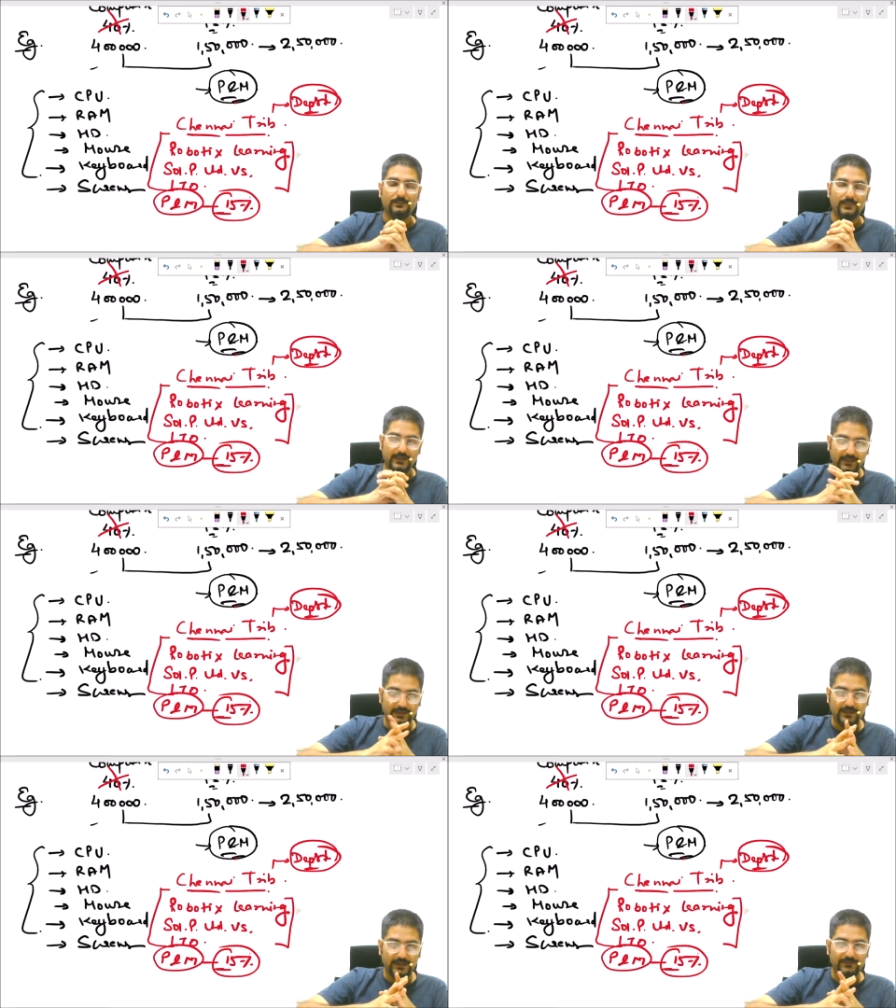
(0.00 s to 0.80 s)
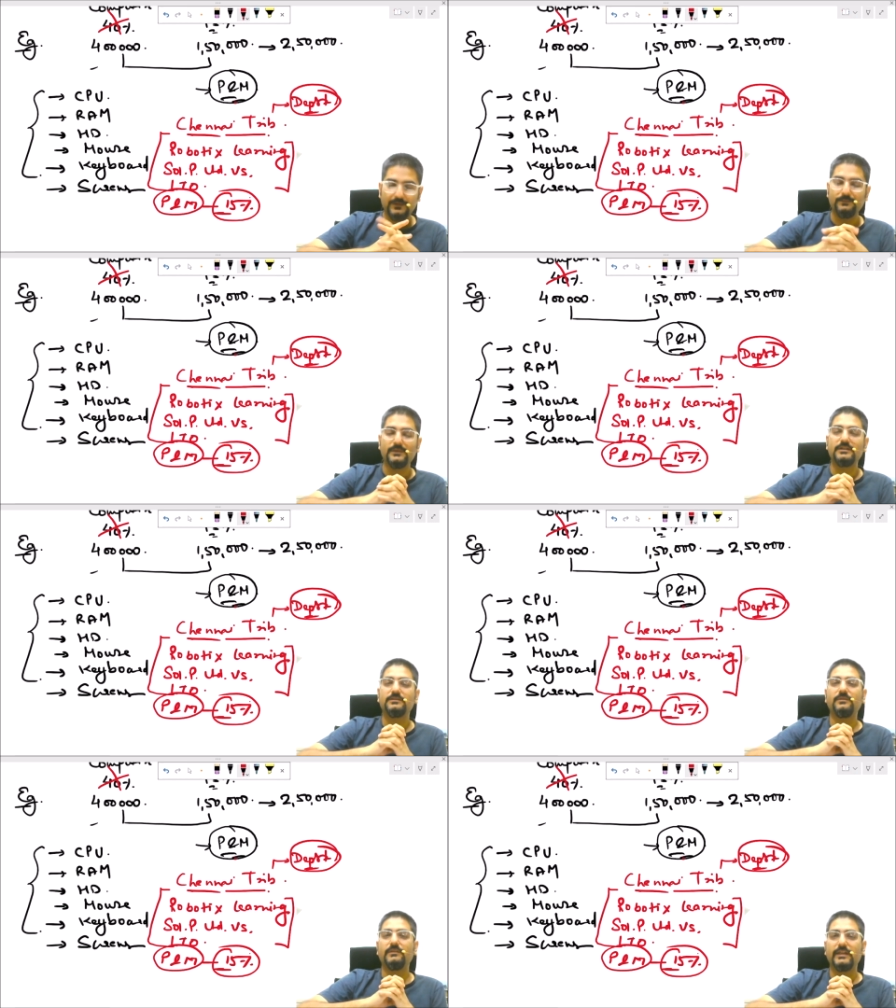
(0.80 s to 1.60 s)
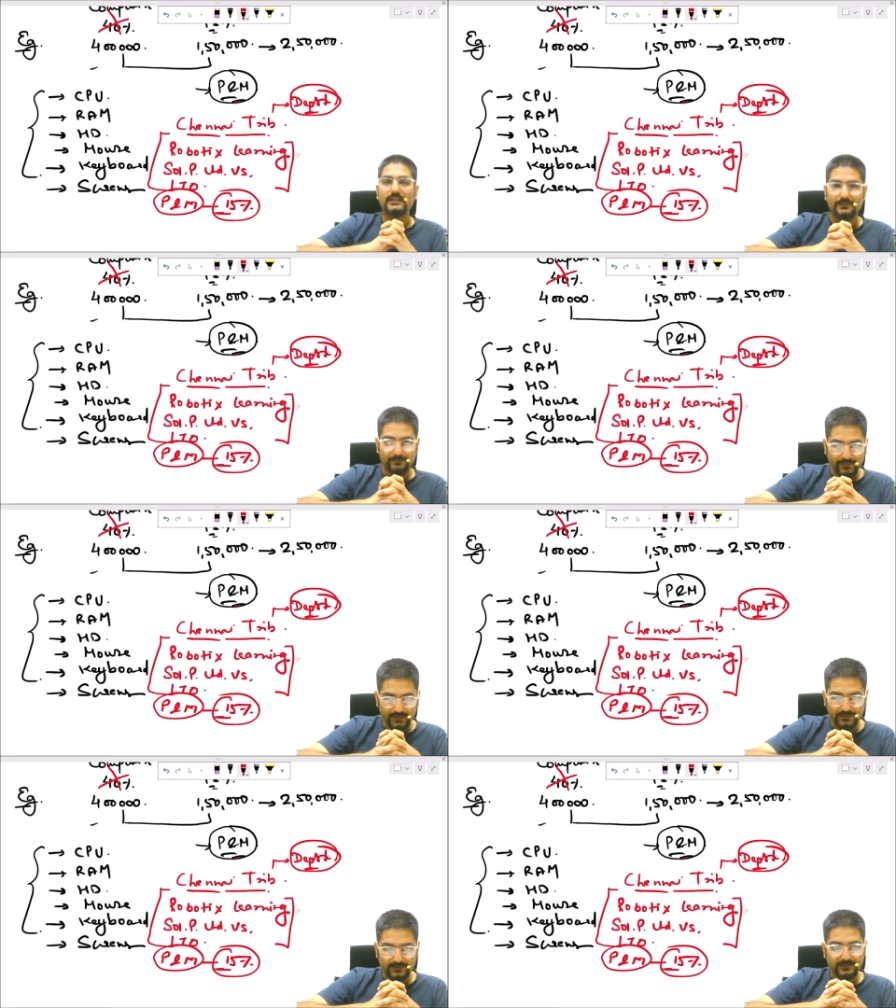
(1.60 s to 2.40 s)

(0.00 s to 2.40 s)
Big legal developments we will expect